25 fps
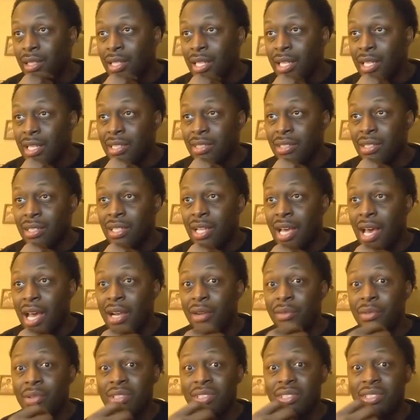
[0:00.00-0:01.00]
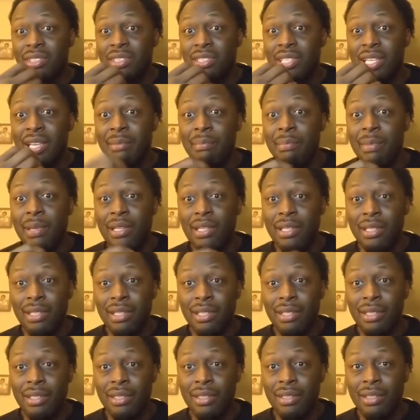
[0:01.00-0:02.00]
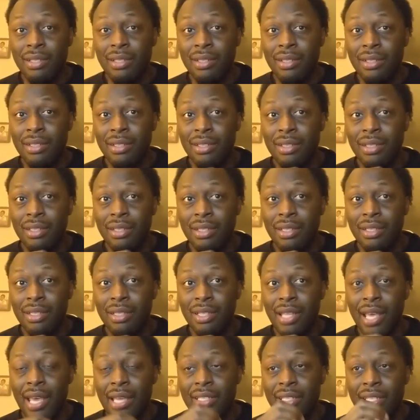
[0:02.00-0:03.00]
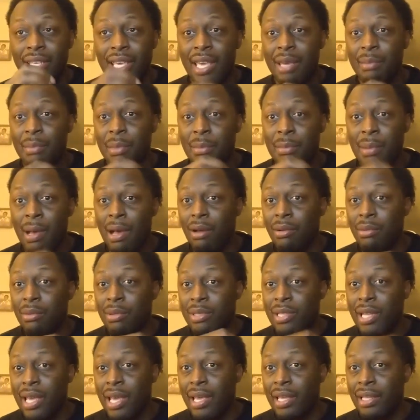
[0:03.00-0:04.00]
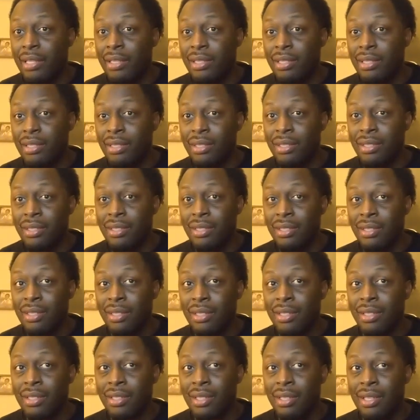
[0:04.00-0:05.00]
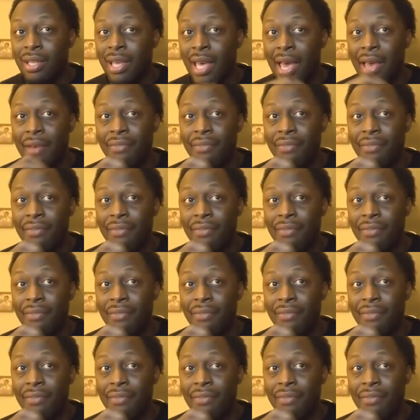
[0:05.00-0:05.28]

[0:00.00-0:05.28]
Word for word: There's a lot of resentment that came about with that,